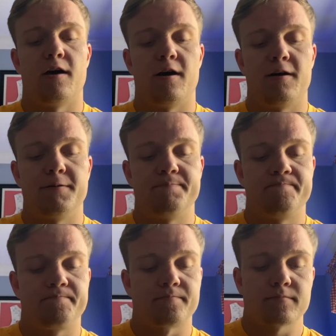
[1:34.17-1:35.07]

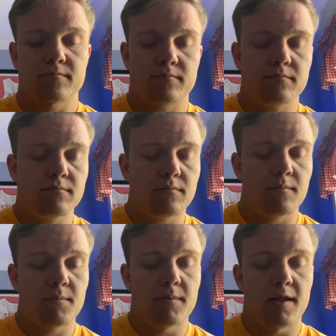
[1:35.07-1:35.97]
Um,
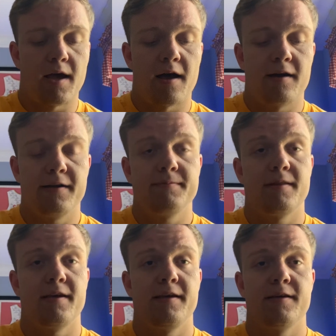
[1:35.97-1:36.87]
I
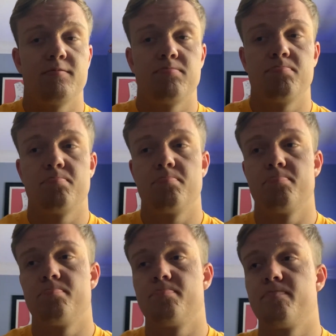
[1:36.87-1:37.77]
think
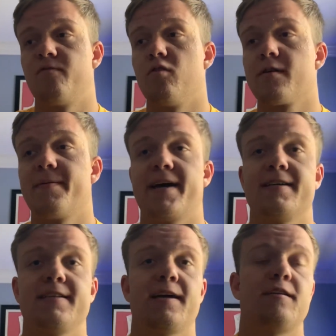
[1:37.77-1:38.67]
full
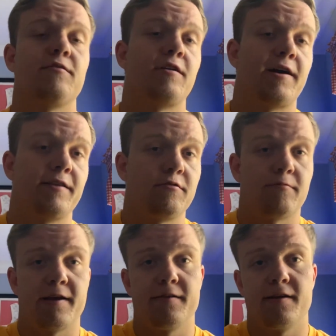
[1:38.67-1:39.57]
capacity, I don't know how they'll
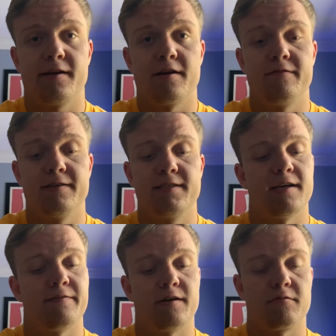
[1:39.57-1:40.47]
regulate COVID
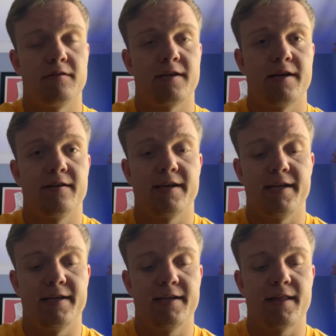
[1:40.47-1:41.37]
stuff. I don't really care to get
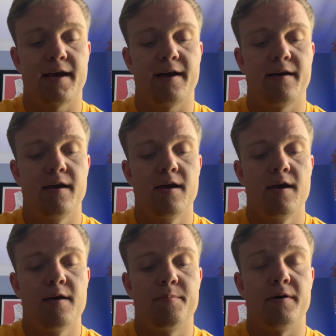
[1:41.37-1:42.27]
into that,
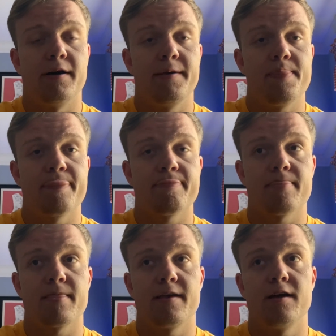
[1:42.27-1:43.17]
but
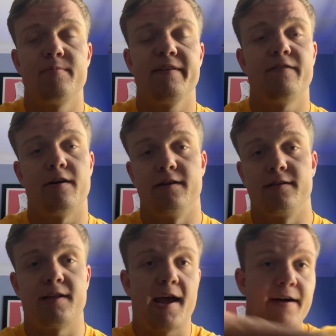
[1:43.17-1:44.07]
it'll be fun.
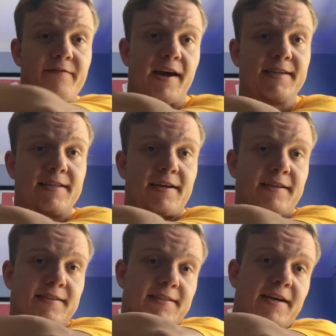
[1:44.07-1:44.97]
They have
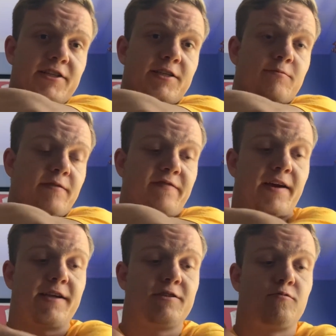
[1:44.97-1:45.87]
vaccinated sections with
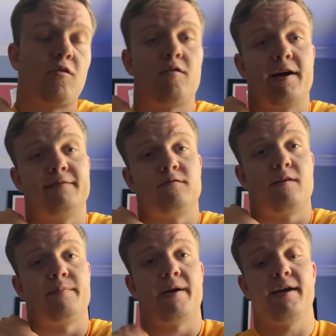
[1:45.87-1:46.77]
fans who won't have to
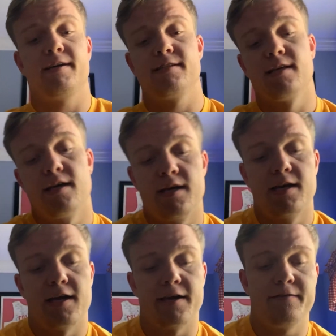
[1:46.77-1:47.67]
wear masks
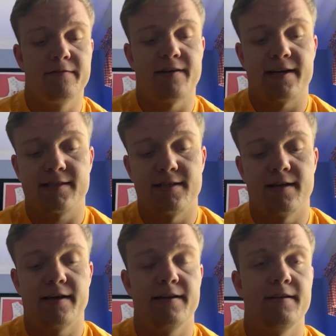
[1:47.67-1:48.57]
if you're
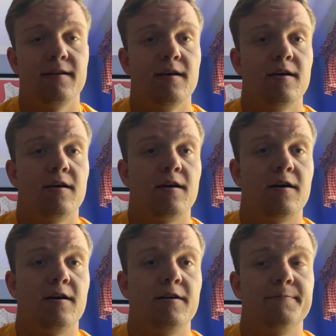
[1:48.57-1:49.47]
vaccinated.
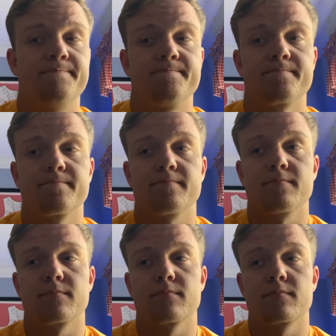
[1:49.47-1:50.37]
Um,
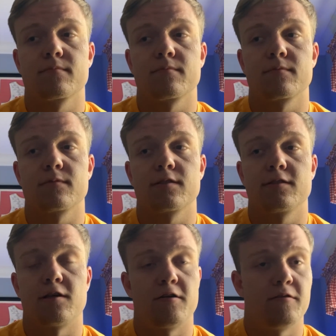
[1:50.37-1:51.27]

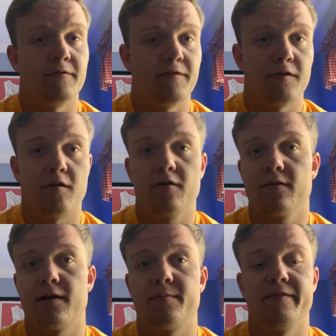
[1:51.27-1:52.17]
so if you are,
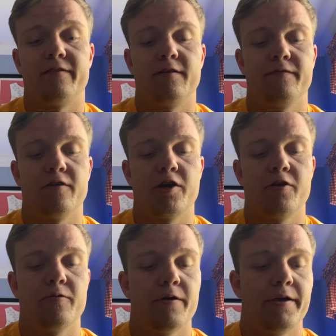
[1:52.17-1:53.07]
that'll be fun for
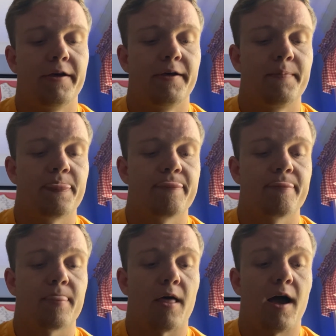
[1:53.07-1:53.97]
you.
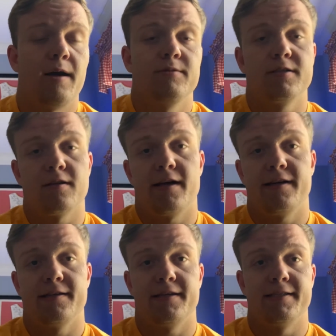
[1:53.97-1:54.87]
I'm just glad
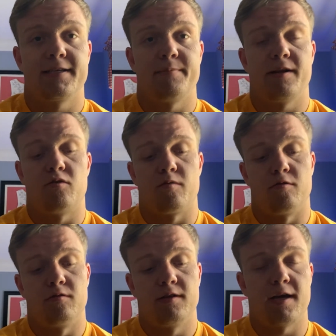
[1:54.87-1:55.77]
it, it's going to be
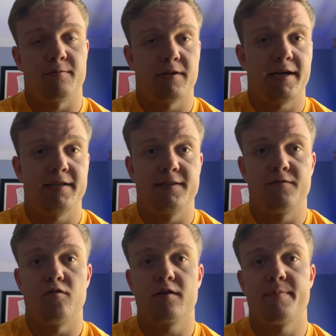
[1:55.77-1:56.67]
normal. I'm glad it's
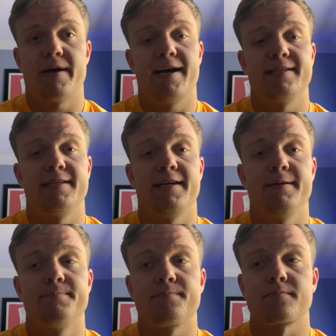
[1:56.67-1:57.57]
full capacity.